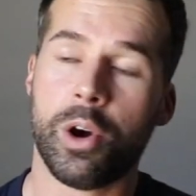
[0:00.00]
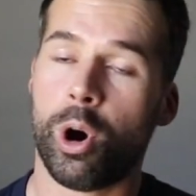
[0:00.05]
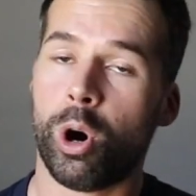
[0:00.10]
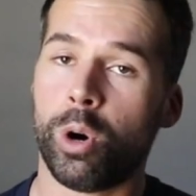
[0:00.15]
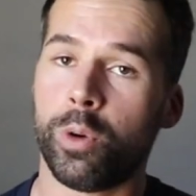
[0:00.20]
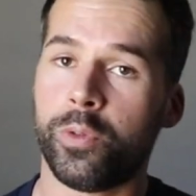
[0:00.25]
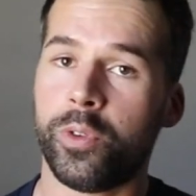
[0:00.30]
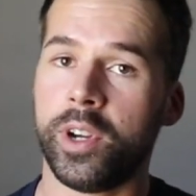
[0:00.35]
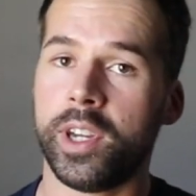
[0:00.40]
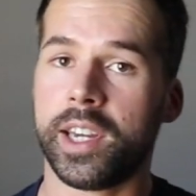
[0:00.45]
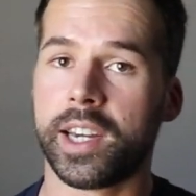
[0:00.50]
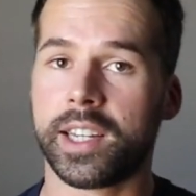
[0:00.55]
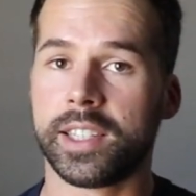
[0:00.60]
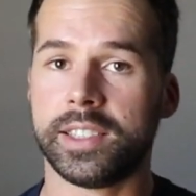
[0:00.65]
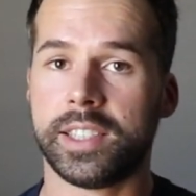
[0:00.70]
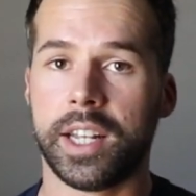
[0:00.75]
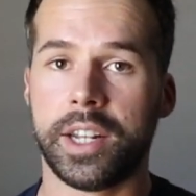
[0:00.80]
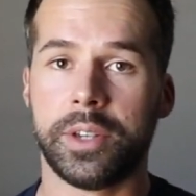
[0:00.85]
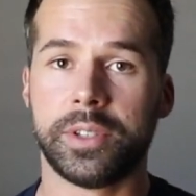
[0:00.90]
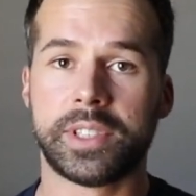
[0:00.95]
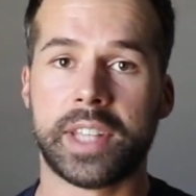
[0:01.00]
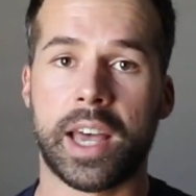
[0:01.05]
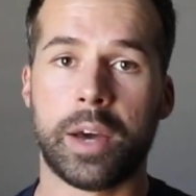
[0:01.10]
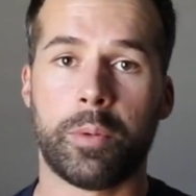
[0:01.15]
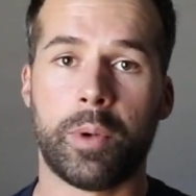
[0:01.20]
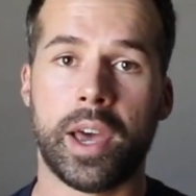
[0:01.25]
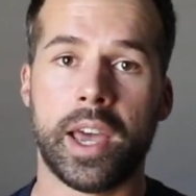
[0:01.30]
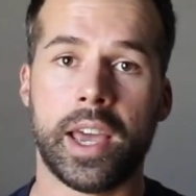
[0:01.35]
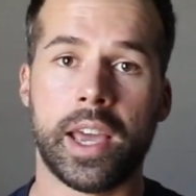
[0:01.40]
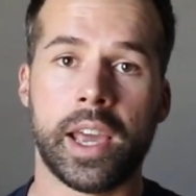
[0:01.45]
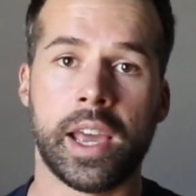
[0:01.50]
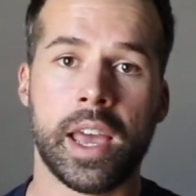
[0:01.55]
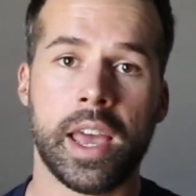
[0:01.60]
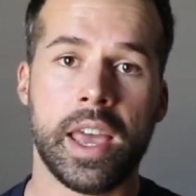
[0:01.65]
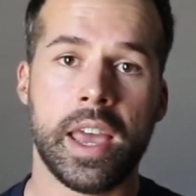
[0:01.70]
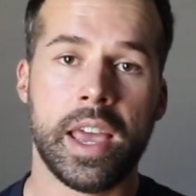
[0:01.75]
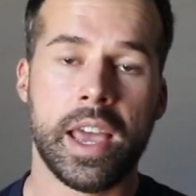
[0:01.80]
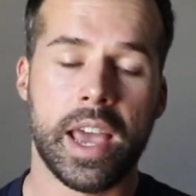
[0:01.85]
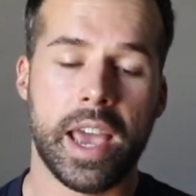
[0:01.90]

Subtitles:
Hopefully it continues that way.